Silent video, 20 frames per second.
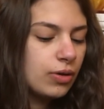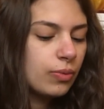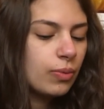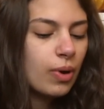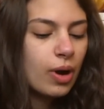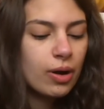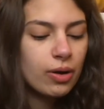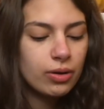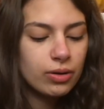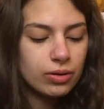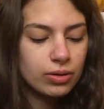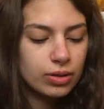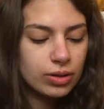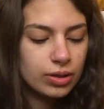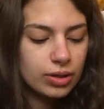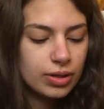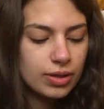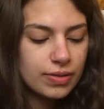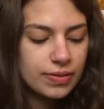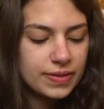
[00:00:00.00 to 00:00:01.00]
while
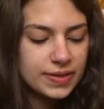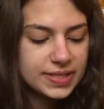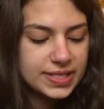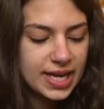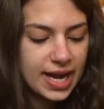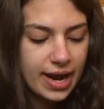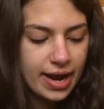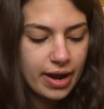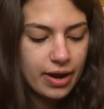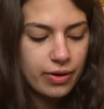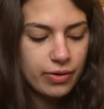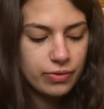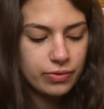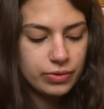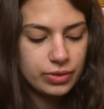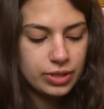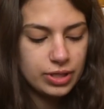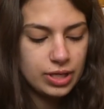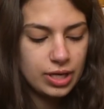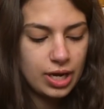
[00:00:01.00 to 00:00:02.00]
the
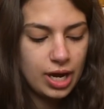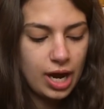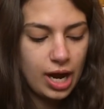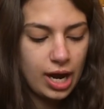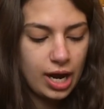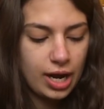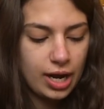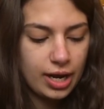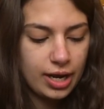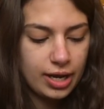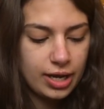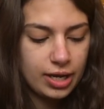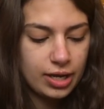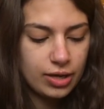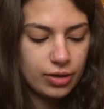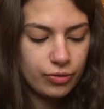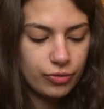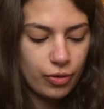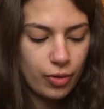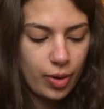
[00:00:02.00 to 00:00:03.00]
town
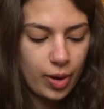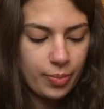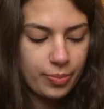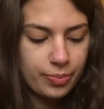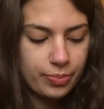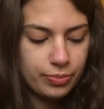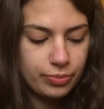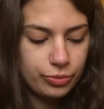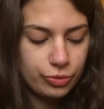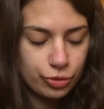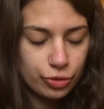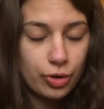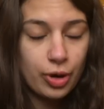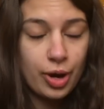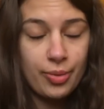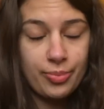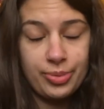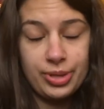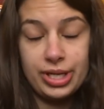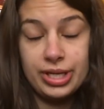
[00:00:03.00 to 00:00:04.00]
I grew up
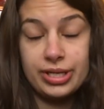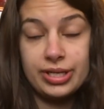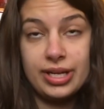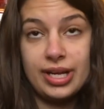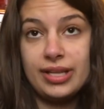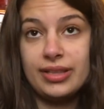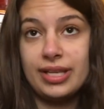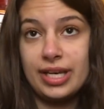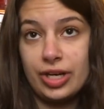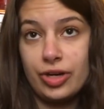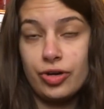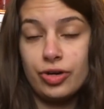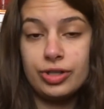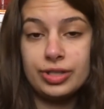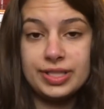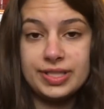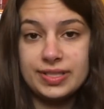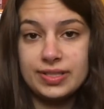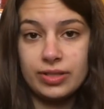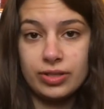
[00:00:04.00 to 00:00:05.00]
in and like
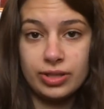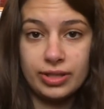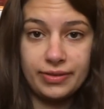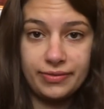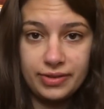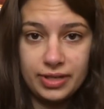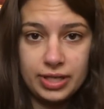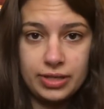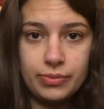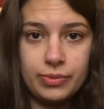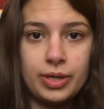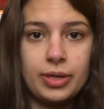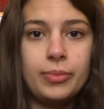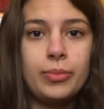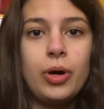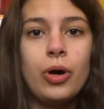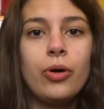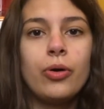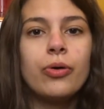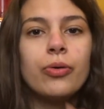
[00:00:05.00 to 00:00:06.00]
currently still live in when
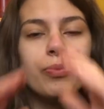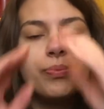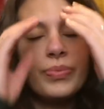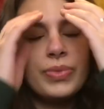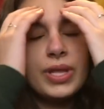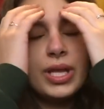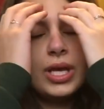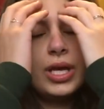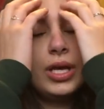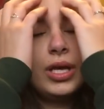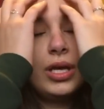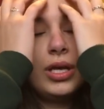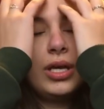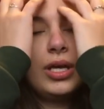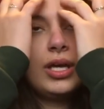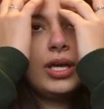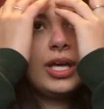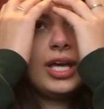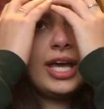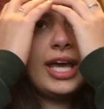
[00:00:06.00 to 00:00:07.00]
I'm home,
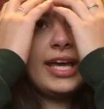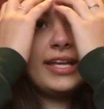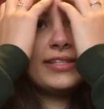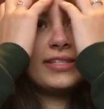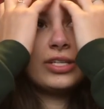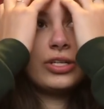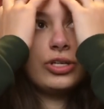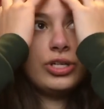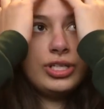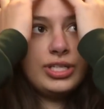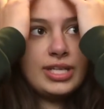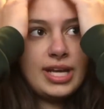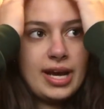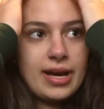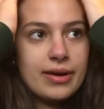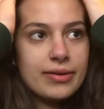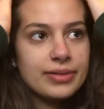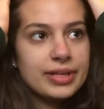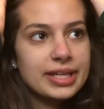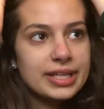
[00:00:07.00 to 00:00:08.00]
it's a good
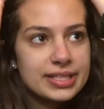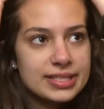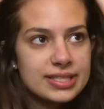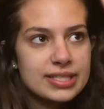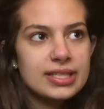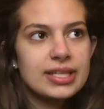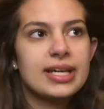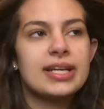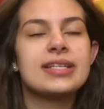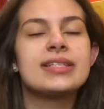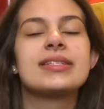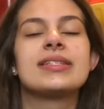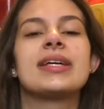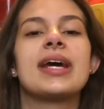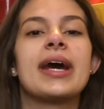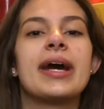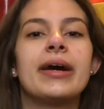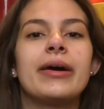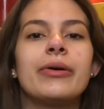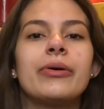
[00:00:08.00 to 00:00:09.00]
town, like it's a nice
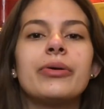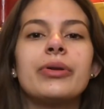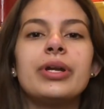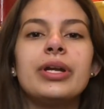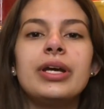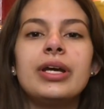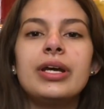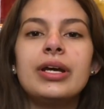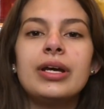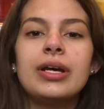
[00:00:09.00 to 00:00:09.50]
town.